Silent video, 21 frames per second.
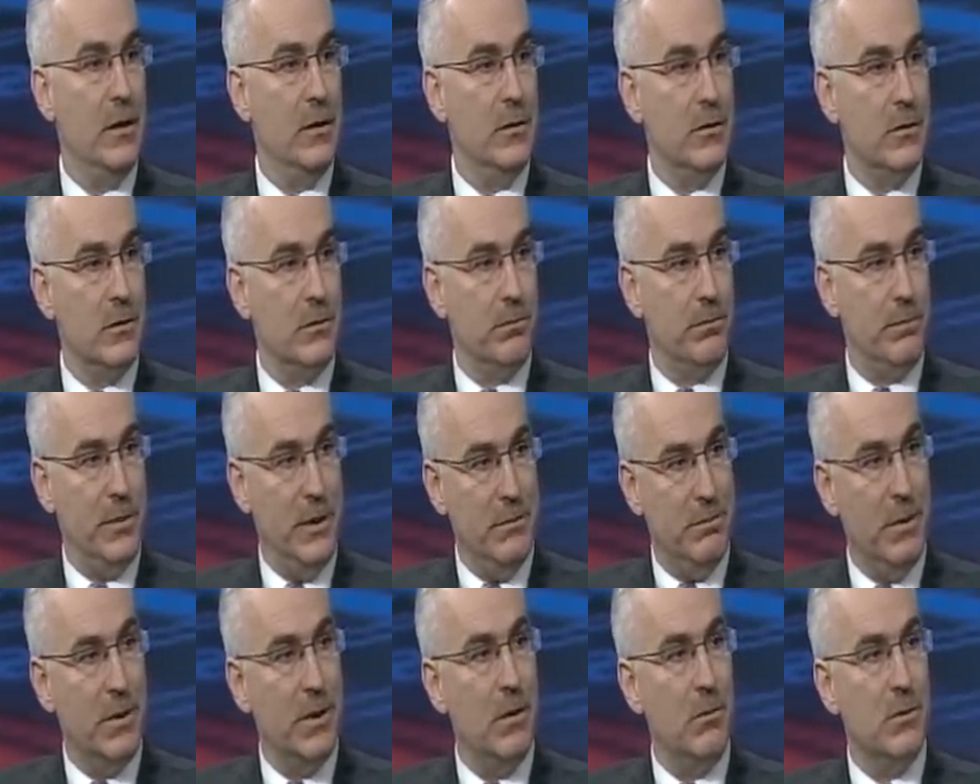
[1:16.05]
So
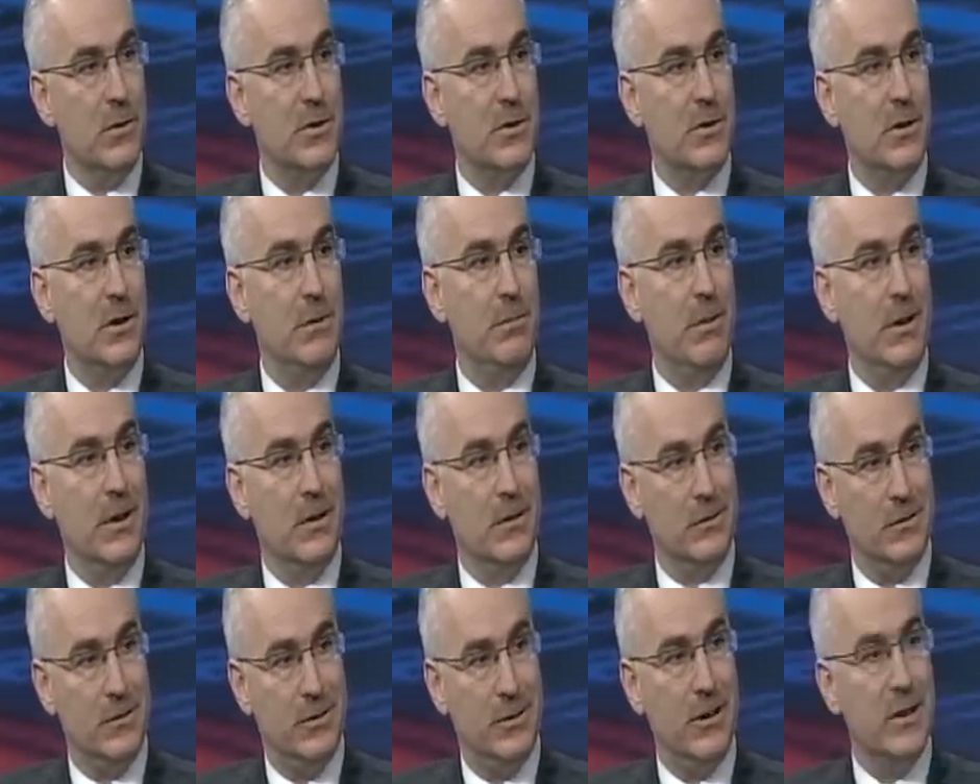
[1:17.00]
people that were sleeping
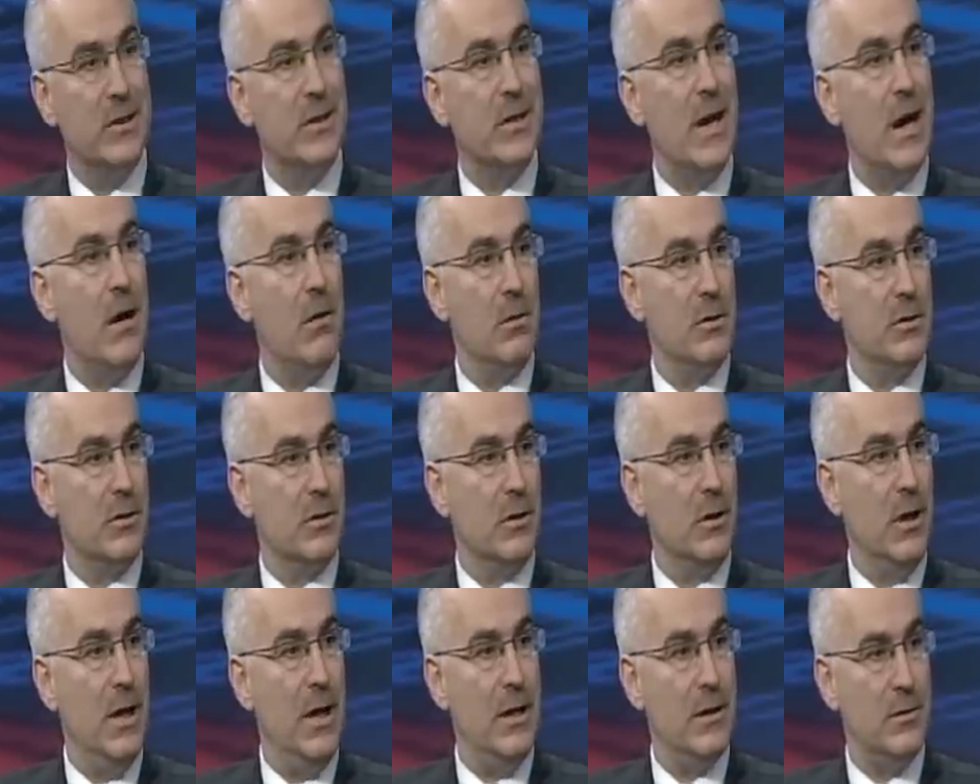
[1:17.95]
6 hours or
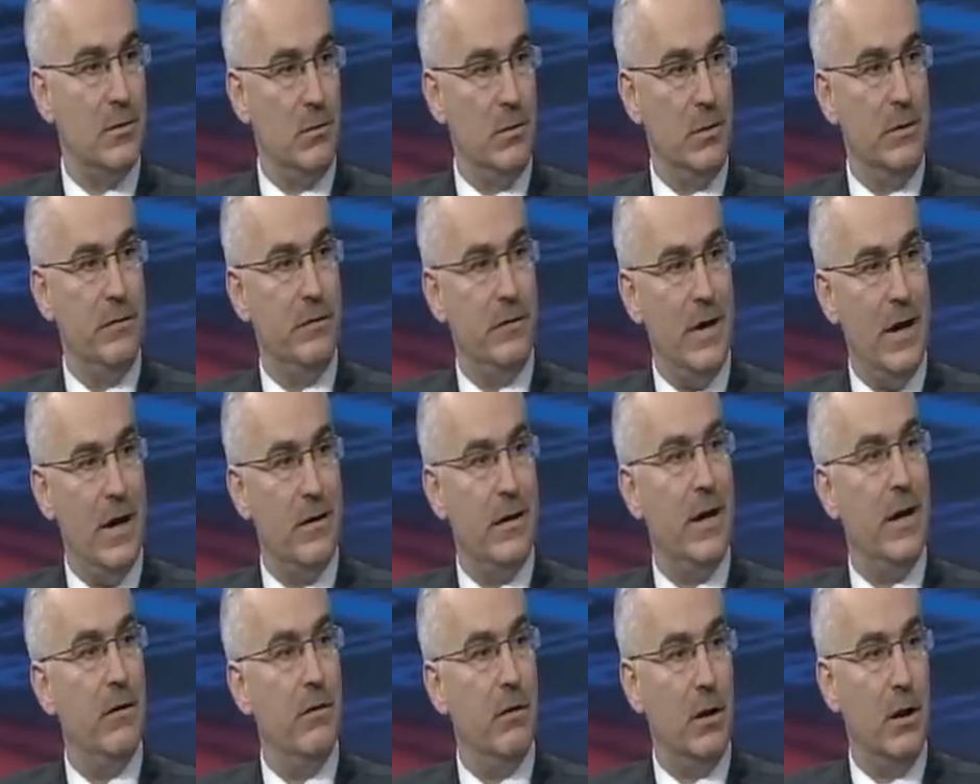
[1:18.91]
less, we found,
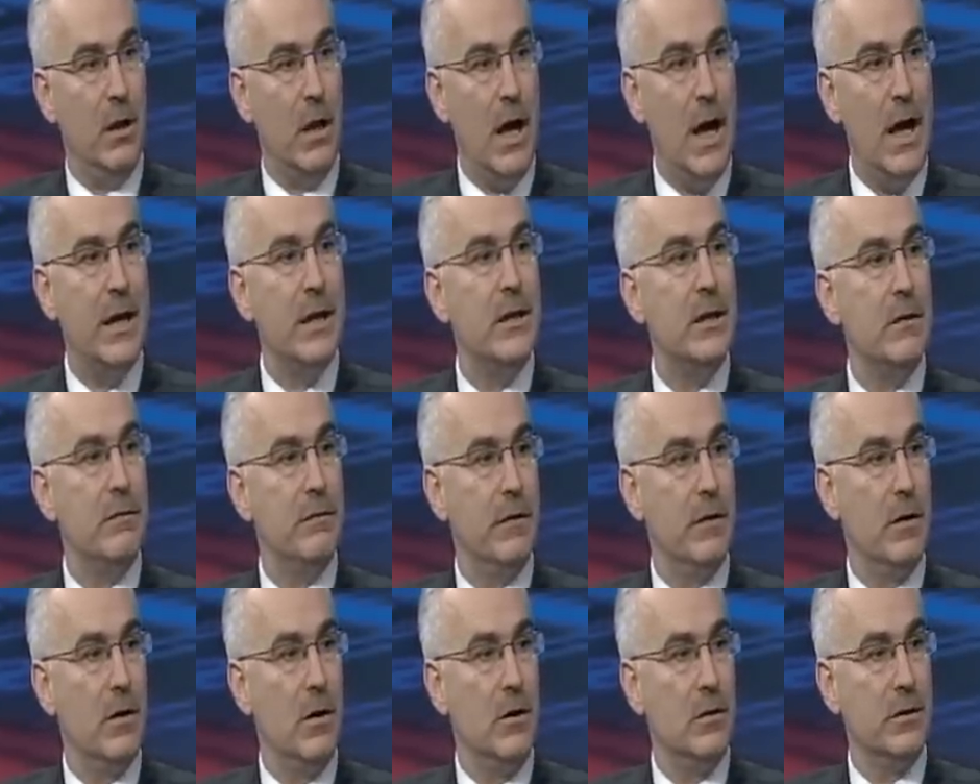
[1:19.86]
had a lot of
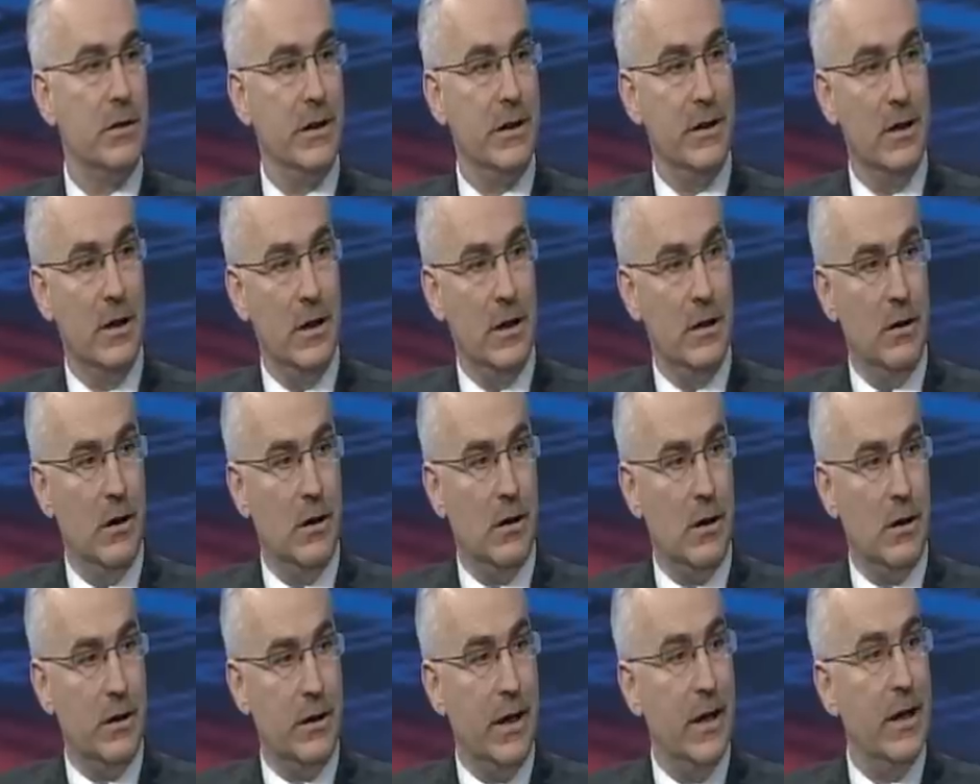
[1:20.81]
difficulty
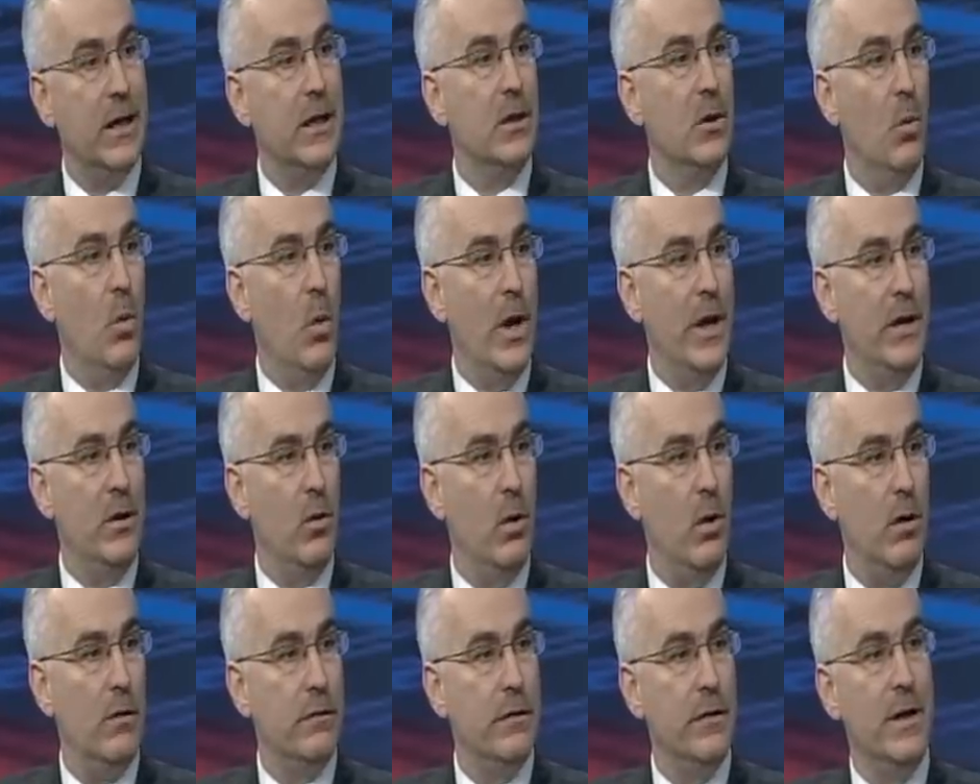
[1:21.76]
getting the weight
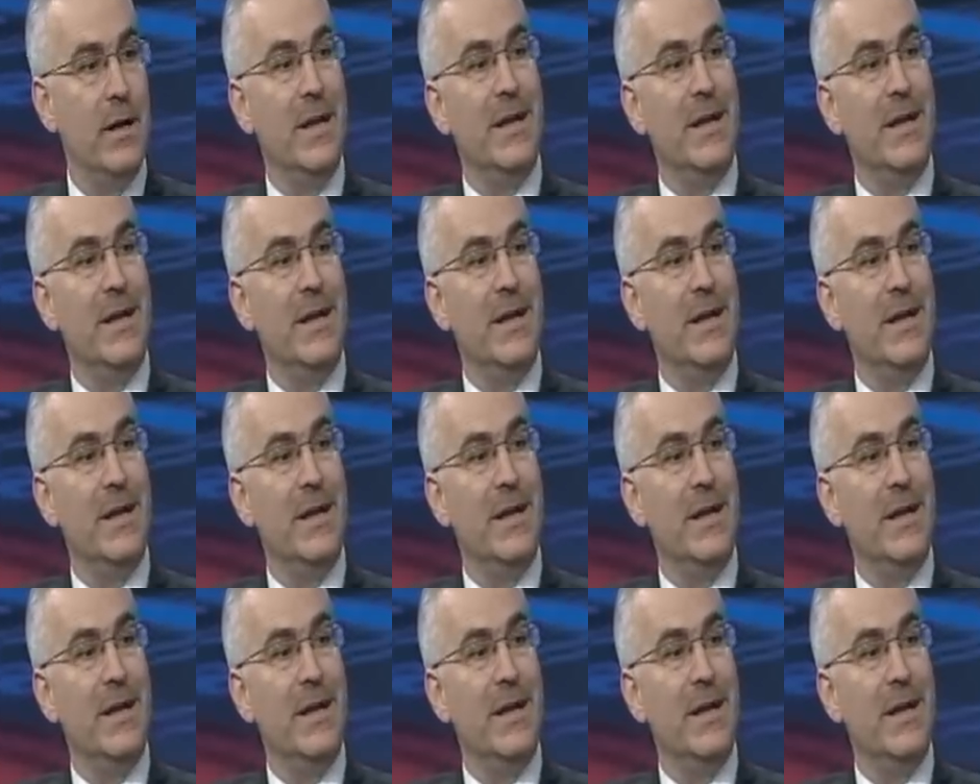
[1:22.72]
off.